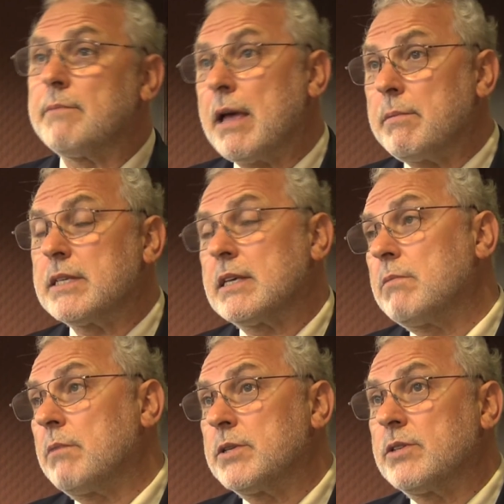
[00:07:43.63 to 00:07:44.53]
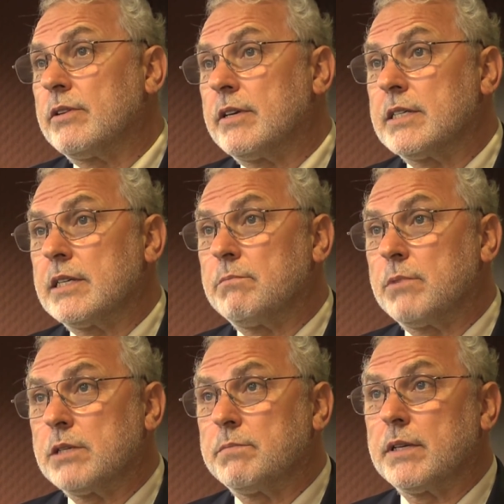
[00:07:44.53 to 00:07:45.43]
There may be some opportunities in
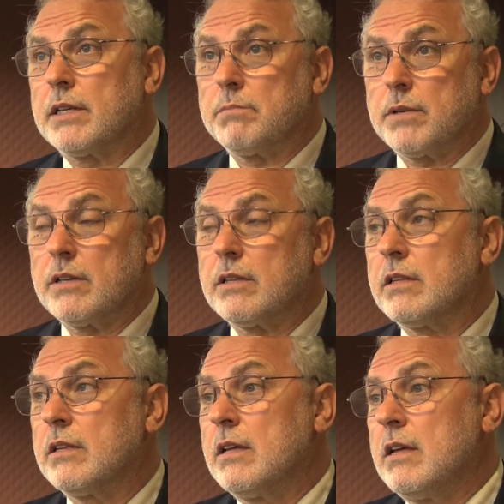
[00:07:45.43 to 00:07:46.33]
Brisbane and Perth,